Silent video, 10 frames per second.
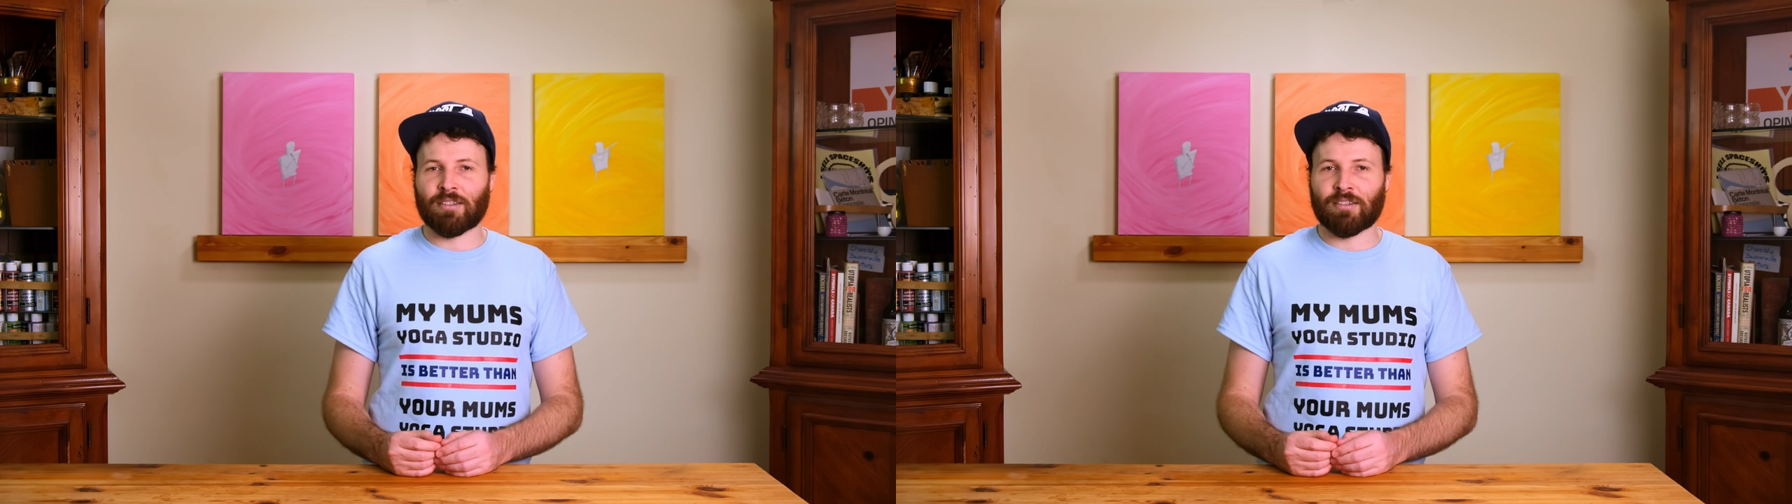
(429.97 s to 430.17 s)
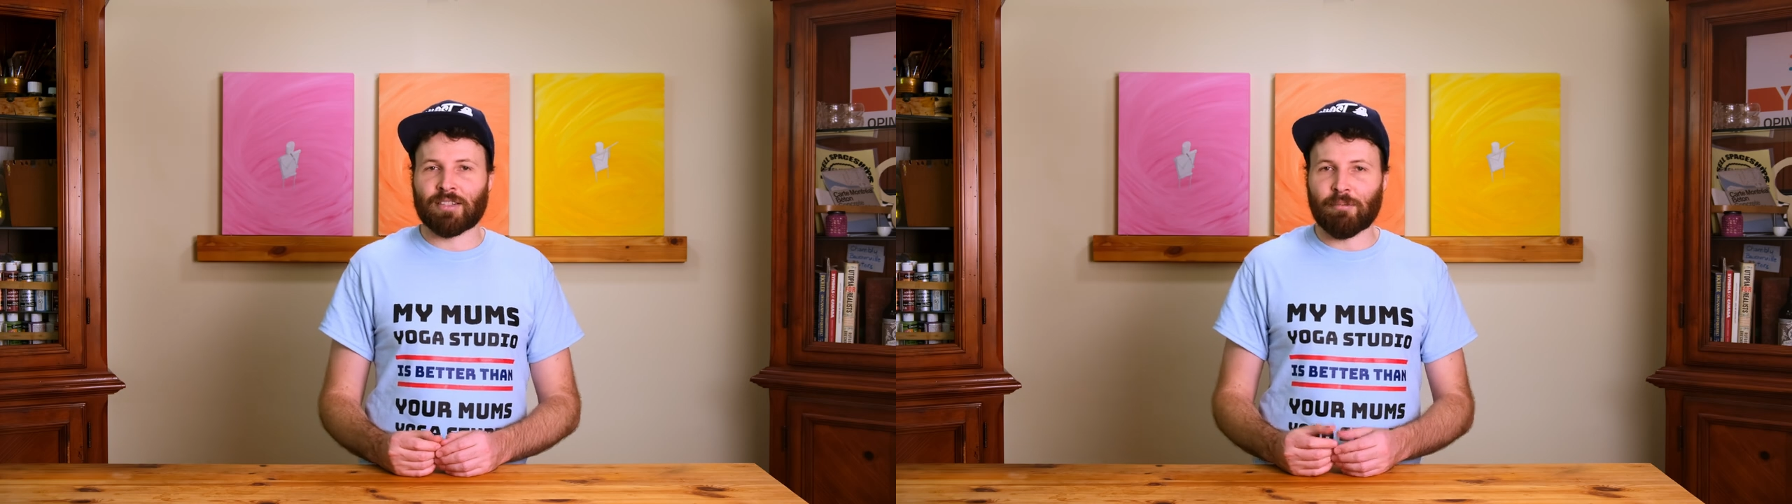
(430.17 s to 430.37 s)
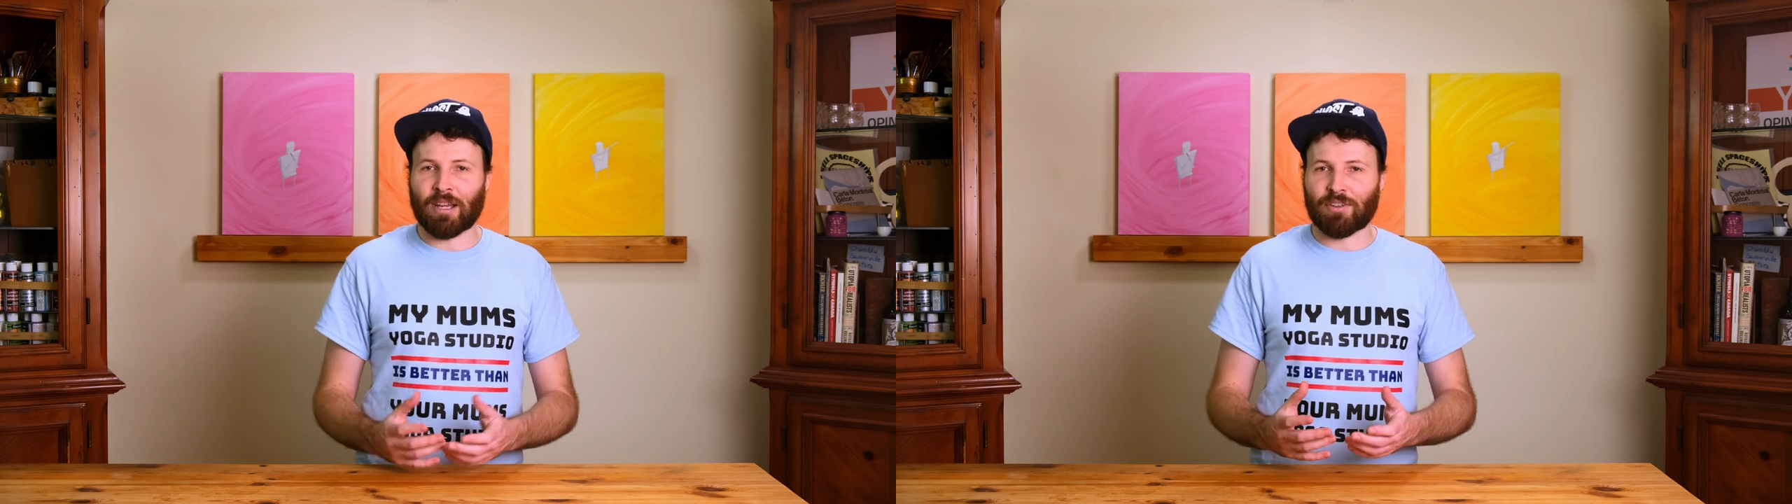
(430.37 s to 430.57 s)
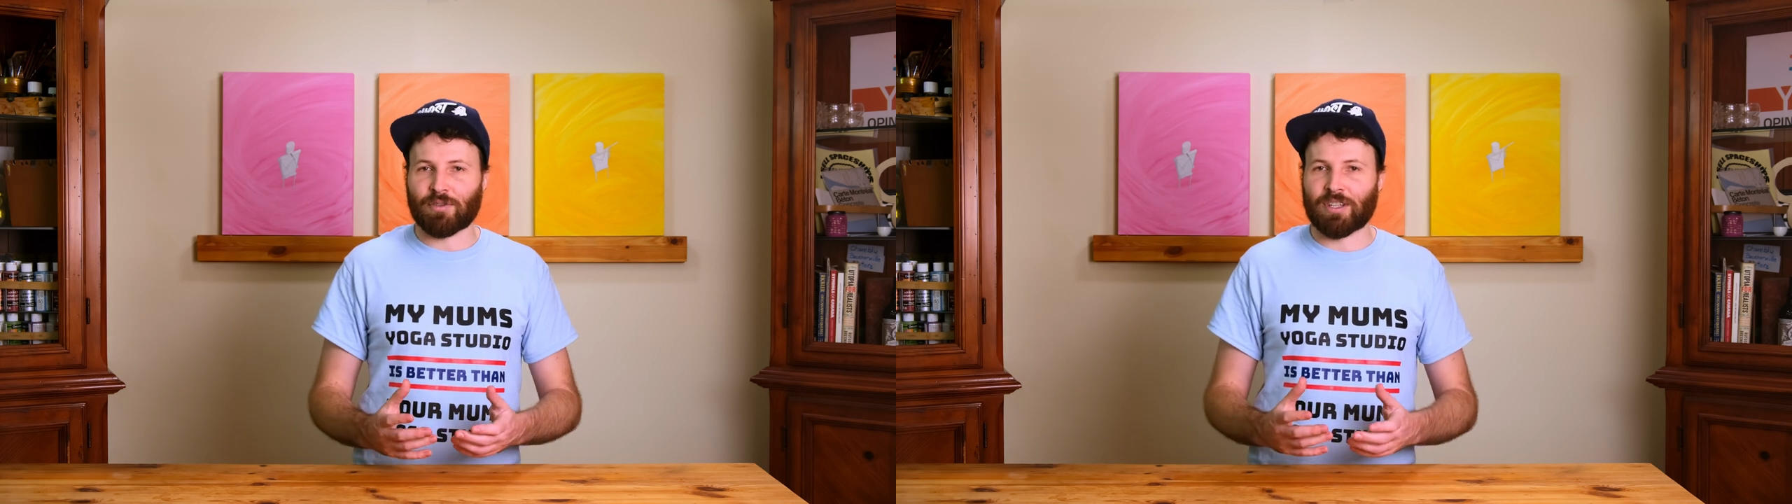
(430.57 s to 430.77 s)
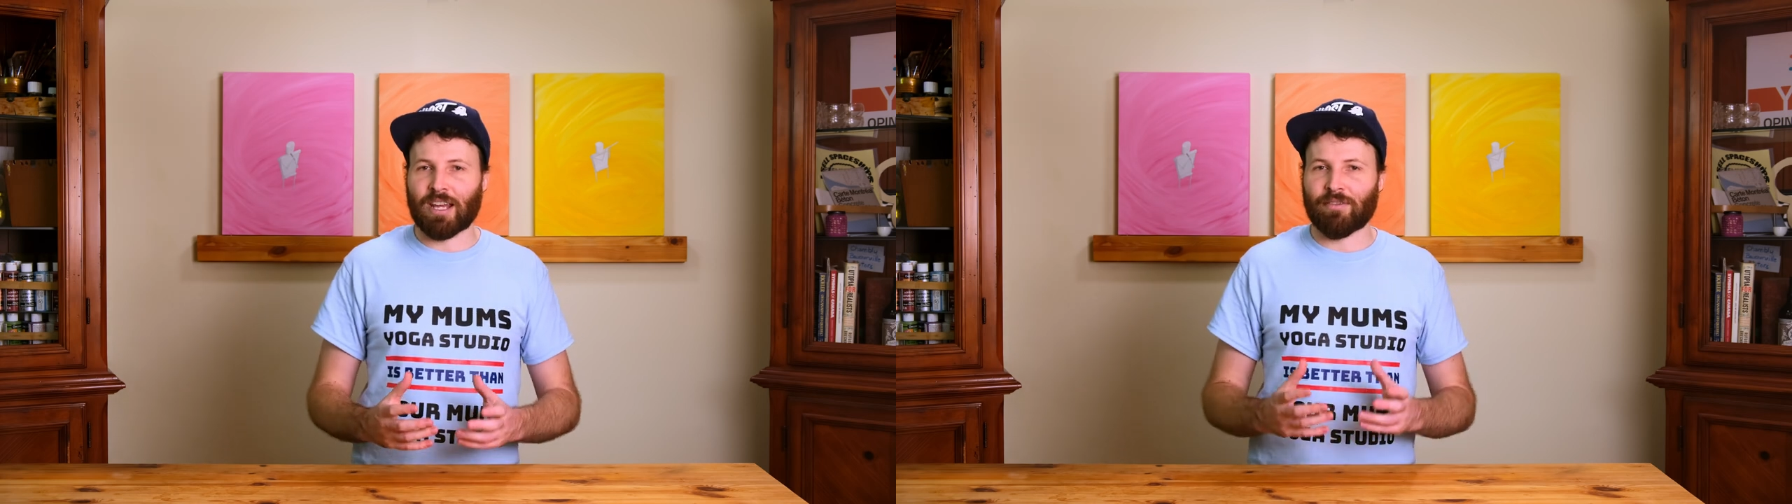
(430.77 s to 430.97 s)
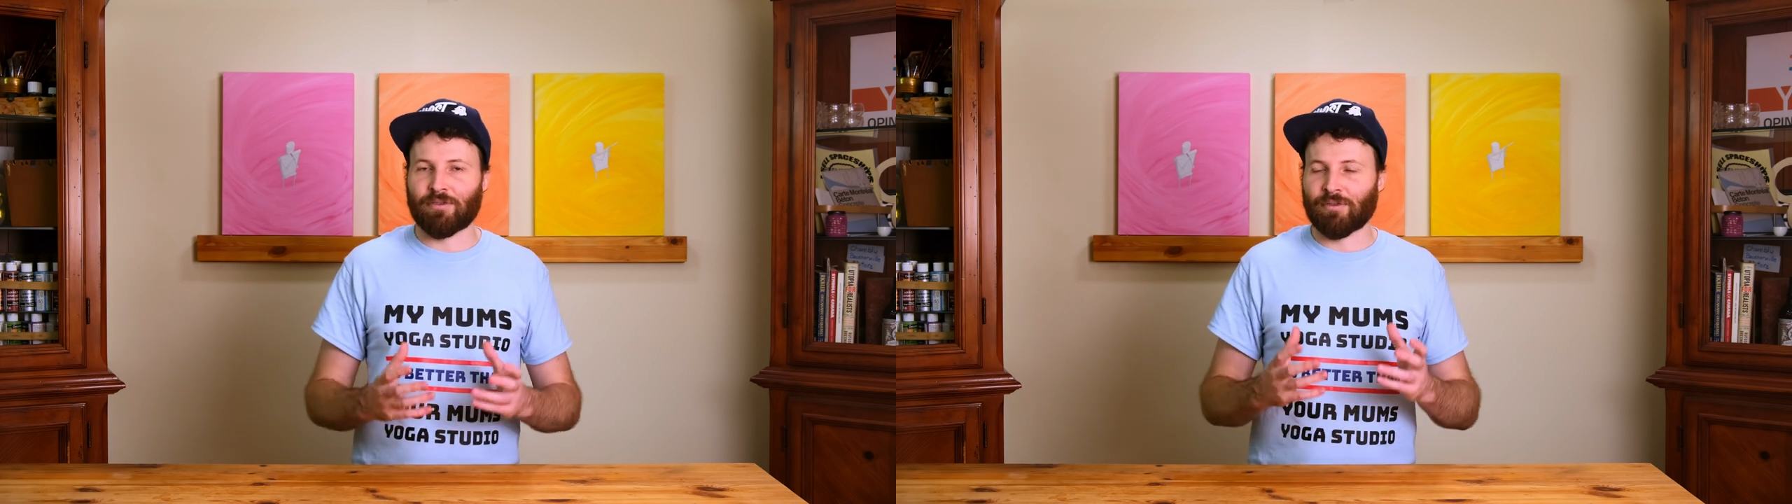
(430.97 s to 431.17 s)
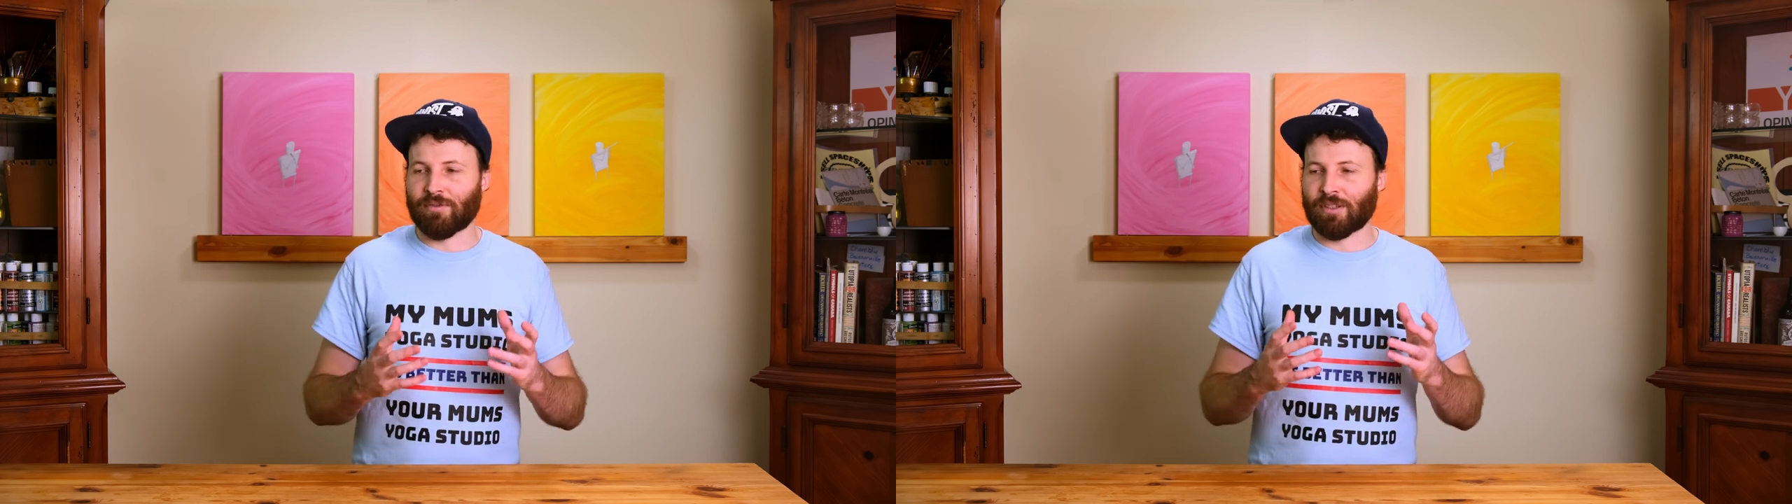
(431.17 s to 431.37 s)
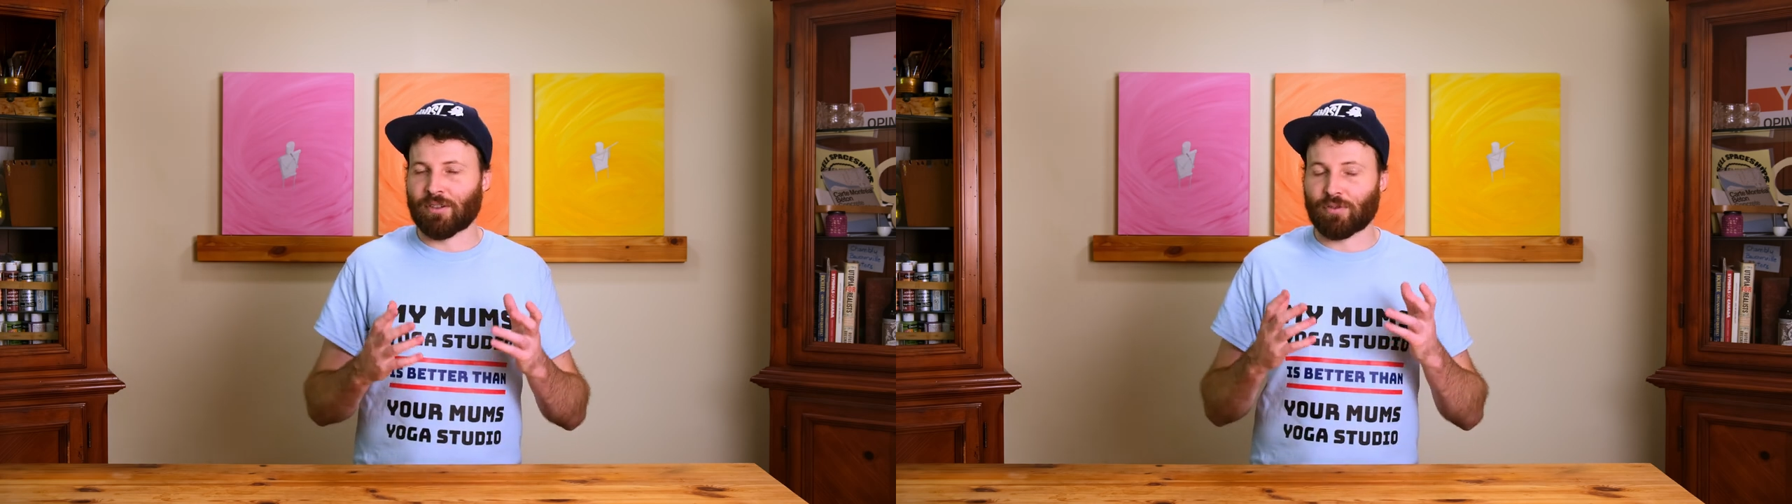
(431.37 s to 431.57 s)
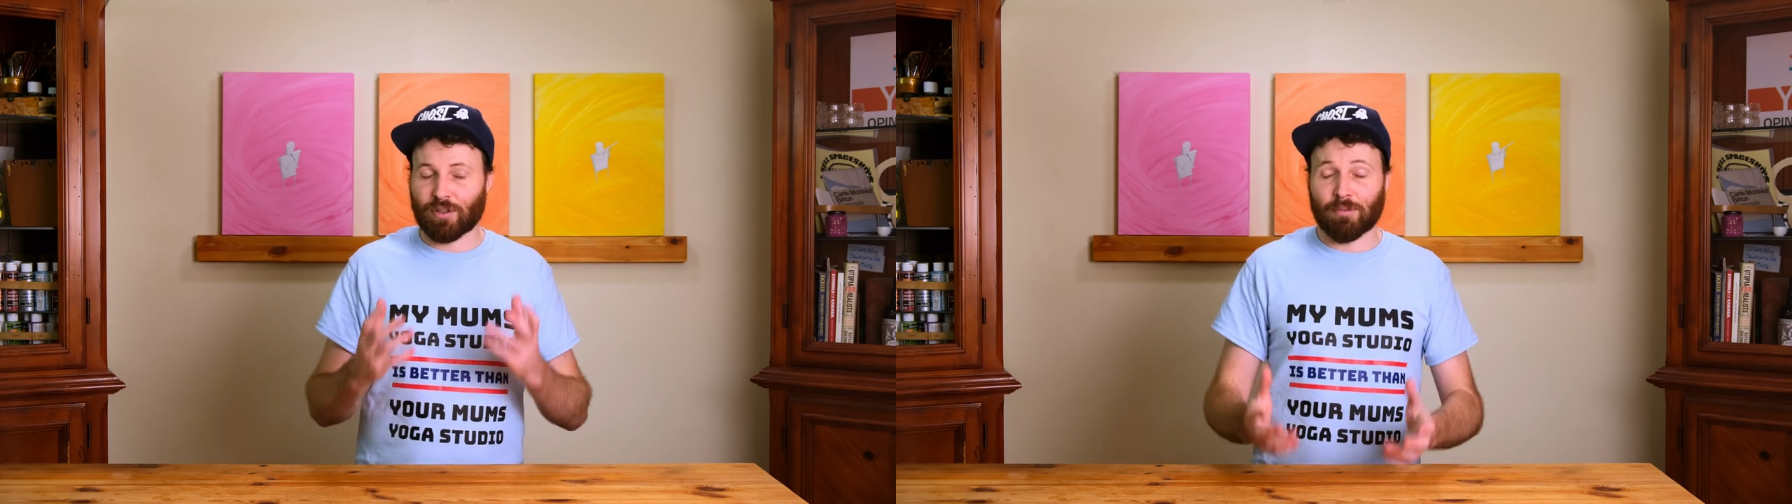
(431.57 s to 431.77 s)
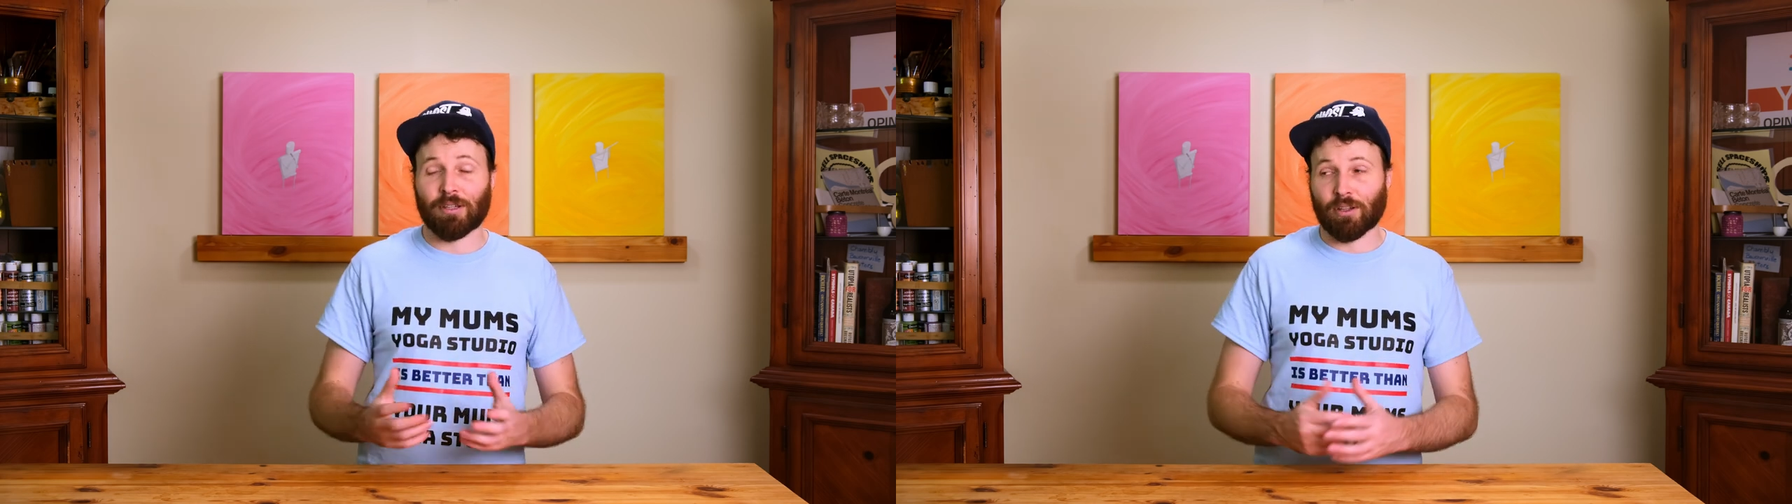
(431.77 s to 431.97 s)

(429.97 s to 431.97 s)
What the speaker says: some countries have incredibly